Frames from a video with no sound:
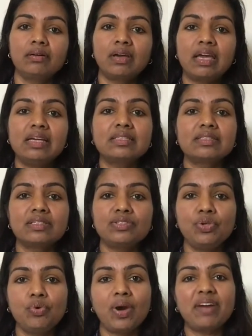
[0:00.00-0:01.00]

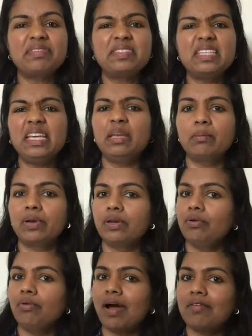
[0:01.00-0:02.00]
cases you have seen but
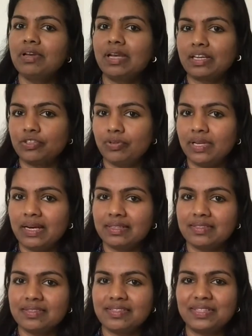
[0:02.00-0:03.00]
you haven't actually
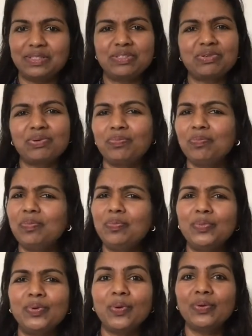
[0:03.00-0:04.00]
assisted, so
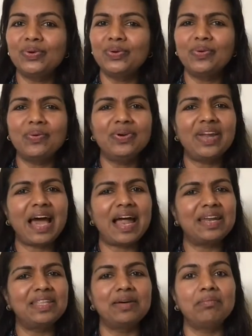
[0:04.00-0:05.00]
don't
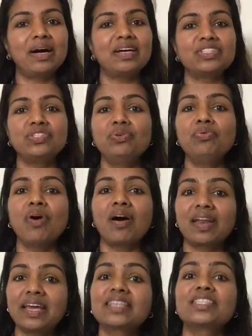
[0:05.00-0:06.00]
add them as you
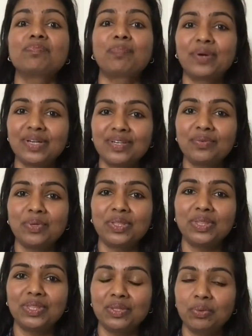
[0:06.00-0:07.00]
are expert
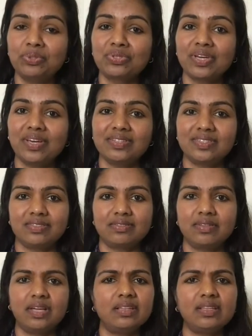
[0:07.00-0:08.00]
with those cases.
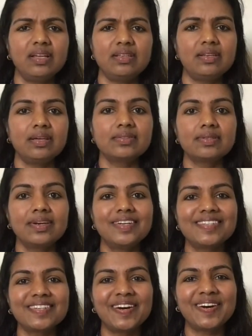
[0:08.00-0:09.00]
That doesn't